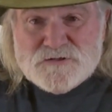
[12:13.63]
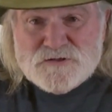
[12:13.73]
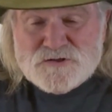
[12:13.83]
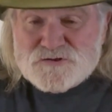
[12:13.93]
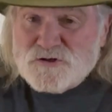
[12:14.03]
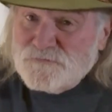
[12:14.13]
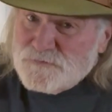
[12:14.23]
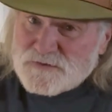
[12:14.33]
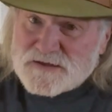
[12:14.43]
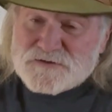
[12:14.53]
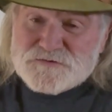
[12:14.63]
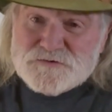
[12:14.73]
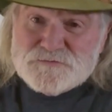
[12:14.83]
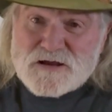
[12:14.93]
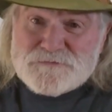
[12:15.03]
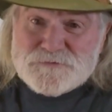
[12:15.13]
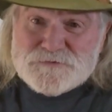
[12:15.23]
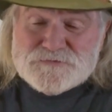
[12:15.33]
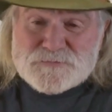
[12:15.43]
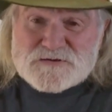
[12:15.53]
So if you like to shoot
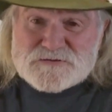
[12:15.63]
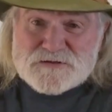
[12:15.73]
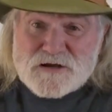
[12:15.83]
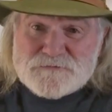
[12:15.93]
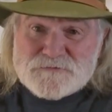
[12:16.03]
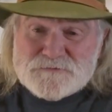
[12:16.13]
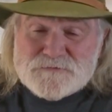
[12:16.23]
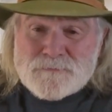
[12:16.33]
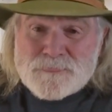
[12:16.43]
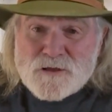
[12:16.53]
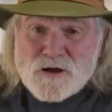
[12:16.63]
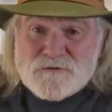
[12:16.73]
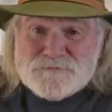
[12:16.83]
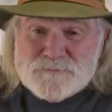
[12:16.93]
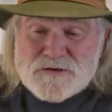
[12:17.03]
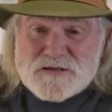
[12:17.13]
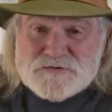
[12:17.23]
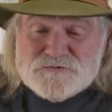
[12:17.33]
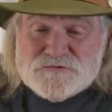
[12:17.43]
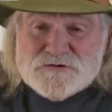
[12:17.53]
rifles, especially off the
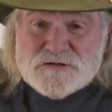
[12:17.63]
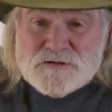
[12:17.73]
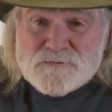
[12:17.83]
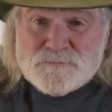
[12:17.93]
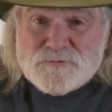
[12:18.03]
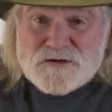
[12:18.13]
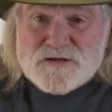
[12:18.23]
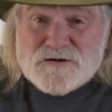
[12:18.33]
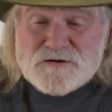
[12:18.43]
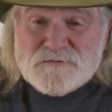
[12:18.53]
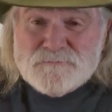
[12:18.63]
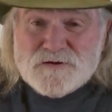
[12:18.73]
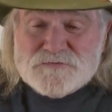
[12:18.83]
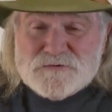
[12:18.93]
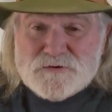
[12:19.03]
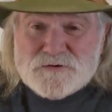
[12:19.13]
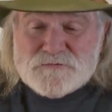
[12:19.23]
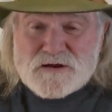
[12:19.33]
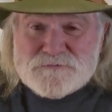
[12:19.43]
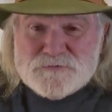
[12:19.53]
bench, bring your muzzle-loading
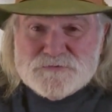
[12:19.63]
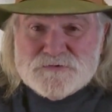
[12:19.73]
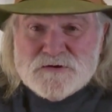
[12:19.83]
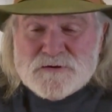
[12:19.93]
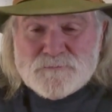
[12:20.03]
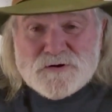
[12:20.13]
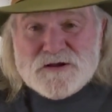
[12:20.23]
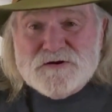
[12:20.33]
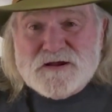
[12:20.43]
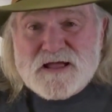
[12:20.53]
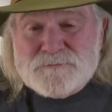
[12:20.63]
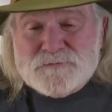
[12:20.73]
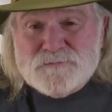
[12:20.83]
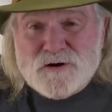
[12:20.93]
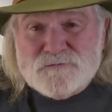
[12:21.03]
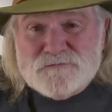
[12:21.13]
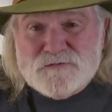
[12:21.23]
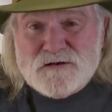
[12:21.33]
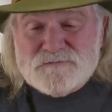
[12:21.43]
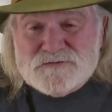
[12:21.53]
rifles, bring your cap and ball
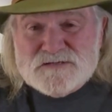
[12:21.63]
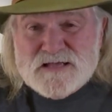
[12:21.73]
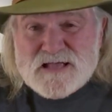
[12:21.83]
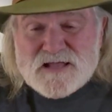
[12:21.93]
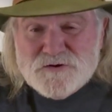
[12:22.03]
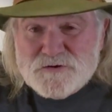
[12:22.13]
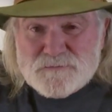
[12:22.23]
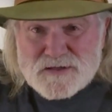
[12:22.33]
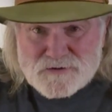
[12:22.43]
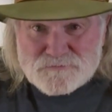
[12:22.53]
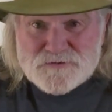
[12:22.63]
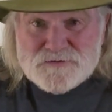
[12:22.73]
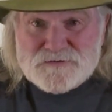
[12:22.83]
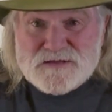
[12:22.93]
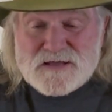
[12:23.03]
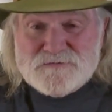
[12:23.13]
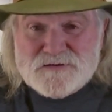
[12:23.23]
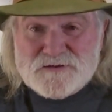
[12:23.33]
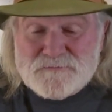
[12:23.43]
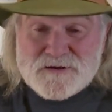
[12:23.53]
revolvers, and you can make a real day of it,
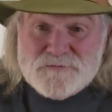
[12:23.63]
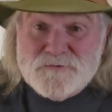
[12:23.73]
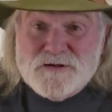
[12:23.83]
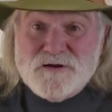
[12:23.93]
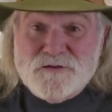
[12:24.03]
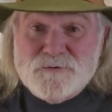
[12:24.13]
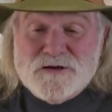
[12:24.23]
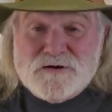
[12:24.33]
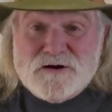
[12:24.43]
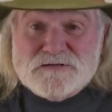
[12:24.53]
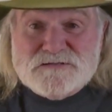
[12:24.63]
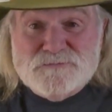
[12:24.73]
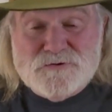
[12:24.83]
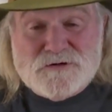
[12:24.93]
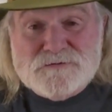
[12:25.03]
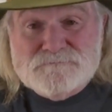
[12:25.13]
and you might win all the way across the board.